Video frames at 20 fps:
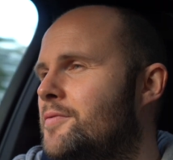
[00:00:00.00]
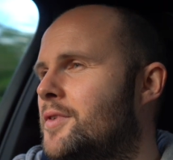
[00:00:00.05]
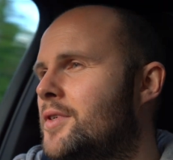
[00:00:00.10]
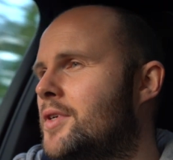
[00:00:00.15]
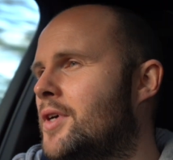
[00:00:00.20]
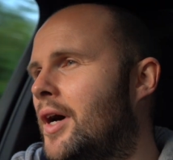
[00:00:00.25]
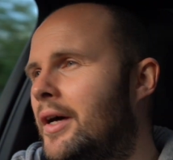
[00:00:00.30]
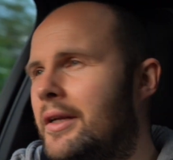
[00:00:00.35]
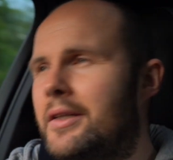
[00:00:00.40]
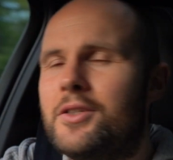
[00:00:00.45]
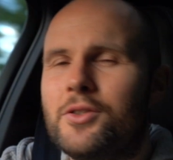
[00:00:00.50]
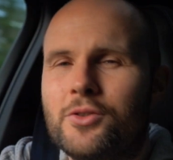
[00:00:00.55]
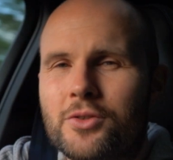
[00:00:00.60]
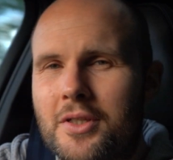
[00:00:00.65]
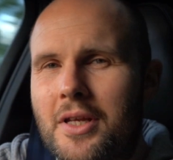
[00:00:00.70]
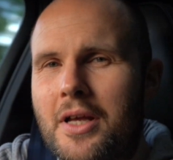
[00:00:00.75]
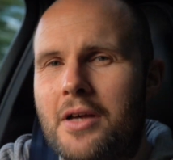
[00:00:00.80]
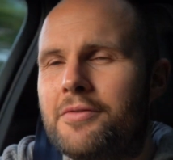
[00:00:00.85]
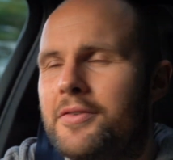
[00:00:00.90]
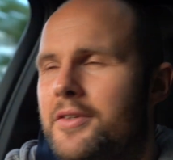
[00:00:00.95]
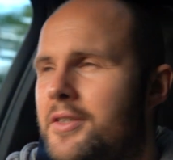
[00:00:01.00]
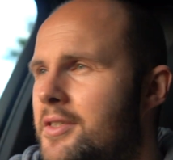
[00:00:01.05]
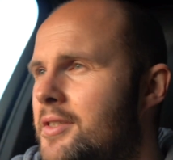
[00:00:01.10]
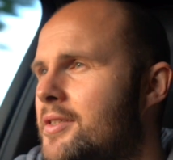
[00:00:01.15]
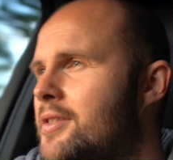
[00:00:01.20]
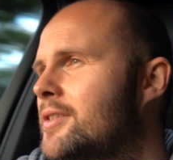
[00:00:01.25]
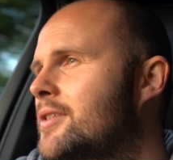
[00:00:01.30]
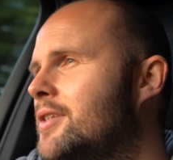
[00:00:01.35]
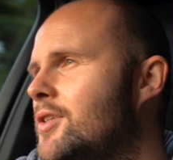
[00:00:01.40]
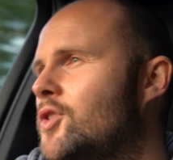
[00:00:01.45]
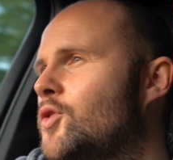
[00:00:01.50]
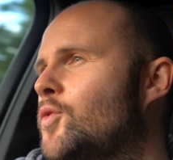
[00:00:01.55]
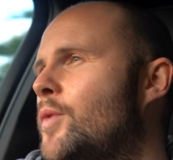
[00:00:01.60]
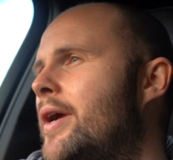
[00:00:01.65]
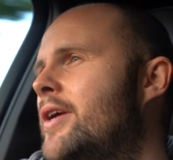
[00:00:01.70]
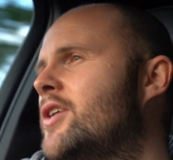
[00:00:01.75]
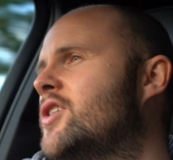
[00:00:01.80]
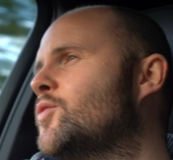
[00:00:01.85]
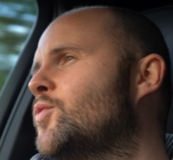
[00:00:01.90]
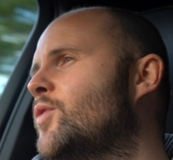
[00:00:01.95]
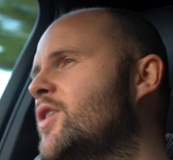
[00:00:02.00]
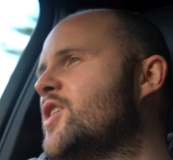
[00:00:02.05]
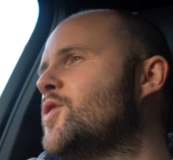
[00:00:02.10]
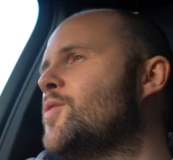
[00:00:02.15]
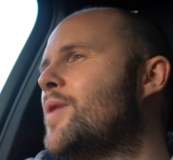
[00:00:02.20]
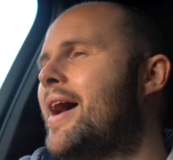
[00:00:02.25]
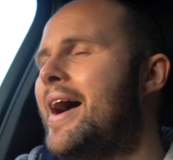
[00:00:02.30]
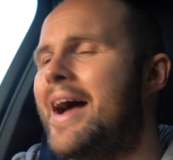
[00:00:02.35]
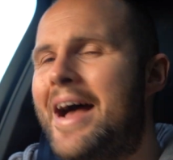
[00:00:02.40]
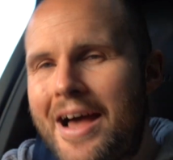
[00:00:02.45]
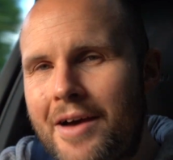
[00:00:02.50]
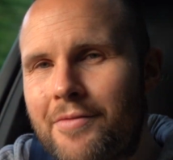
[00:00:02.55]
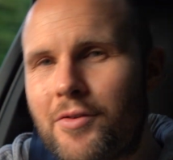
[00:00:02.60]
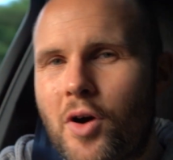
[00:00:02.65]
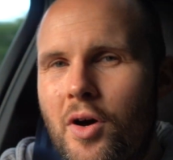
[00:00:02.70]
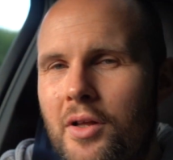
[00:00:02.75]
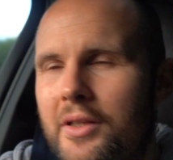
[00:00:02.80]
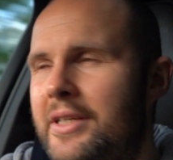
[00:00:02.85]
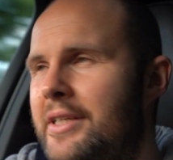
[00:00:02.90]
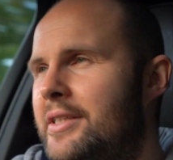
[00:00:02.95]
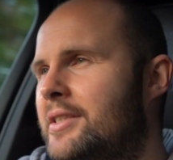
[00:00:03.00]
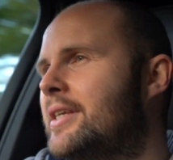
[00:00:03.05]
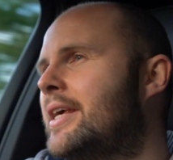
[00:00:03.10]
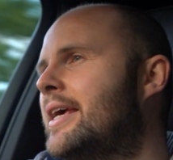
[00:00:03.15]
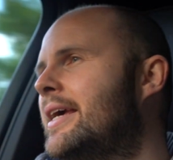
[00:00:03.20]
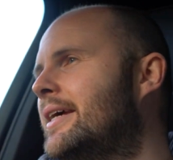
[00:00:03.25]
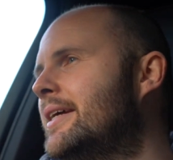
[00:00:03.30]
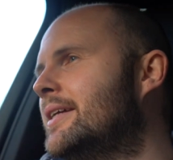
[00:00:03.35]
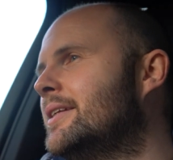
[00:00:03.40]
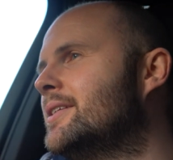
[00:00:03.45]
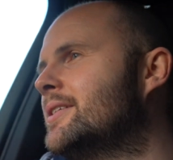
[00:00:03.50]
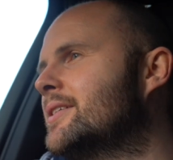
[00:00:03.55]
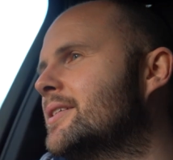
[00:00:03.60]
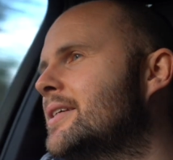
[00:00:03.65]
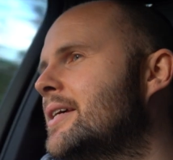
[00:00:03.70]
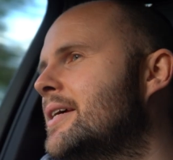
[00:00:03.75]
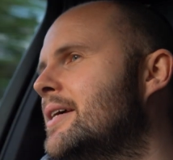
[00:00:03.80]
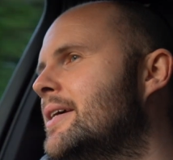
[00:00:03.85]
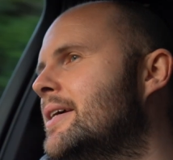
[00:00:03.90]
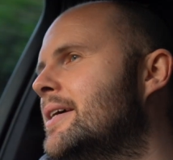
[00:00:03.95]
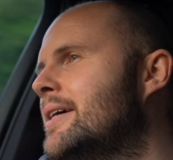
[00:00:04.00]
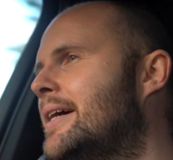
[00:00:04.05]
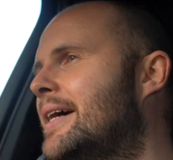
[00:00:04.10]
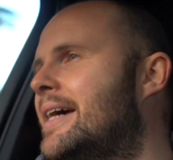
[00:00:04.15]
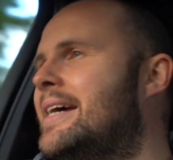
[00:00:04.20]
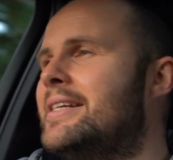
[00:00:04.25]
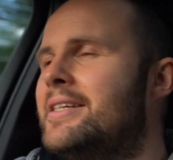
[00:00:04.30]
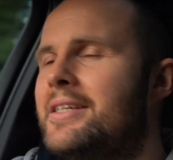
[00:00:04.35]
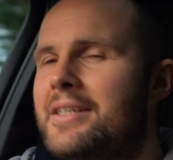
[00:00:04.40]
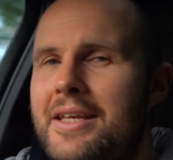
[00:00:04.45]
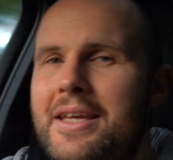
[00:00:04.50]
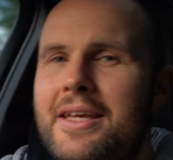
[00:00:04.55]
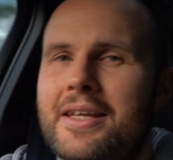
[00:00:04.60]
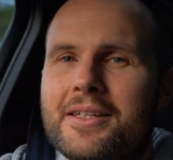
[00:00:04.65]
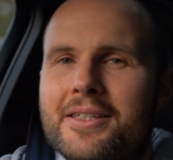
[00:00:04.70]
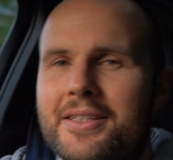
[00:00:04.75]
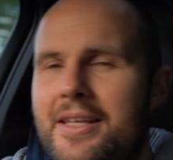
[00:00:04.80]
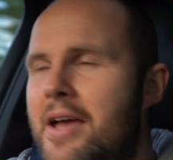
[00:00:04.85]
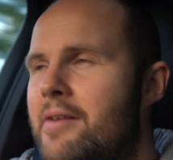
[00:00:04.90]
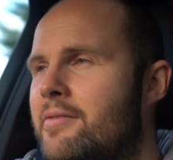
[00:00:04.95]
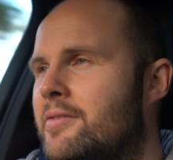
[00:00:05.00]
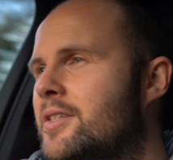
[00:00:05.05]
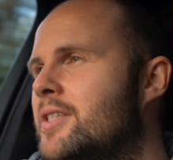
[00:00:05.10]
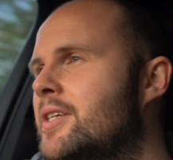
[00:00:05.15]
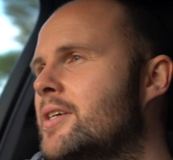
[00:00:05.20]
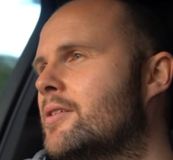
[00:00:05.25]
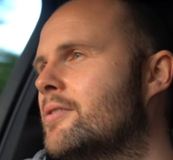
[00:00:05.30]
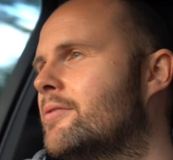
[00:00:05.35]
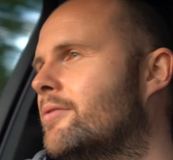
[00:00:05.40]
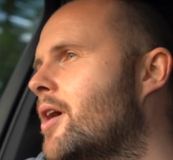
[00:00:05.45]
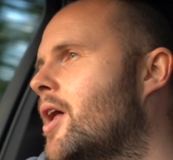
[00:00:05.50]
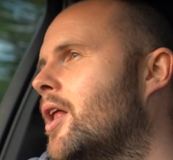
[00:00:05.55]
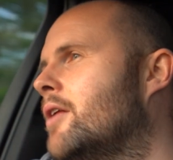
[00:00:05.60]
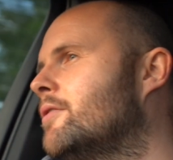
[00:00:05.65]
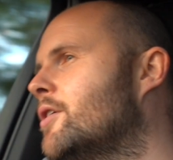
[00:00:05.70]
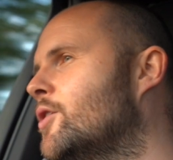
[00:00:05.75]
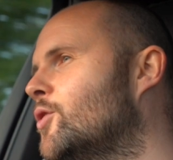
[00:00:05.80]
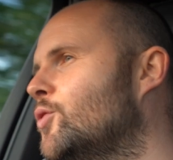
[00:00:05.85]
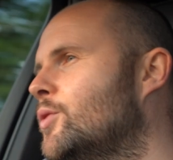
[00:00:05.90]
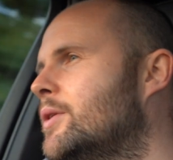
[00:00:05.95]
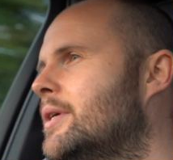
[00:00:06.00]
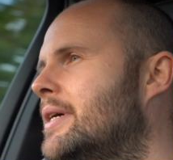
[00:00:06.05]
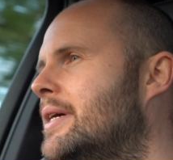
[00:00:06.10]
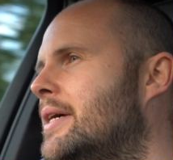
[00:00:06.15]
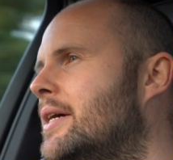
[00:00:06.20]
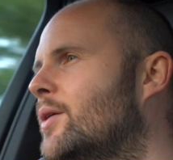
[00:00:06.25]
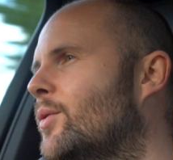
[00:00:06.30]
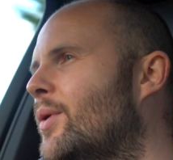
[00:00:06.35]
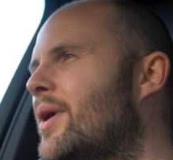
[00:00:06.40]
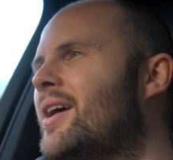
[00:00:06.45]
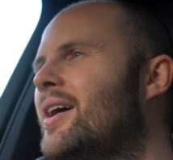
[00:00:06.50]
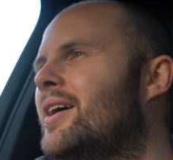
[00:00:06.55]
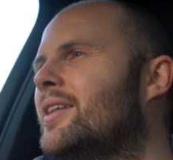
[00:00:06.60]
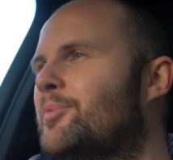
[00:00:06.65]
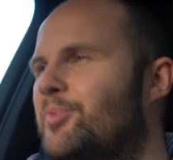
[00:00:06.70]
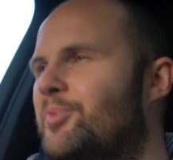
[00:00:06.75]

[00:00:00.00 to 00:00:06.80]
got yourself into the situation where you have all these kids and you need a 7-seater Volvo, well, the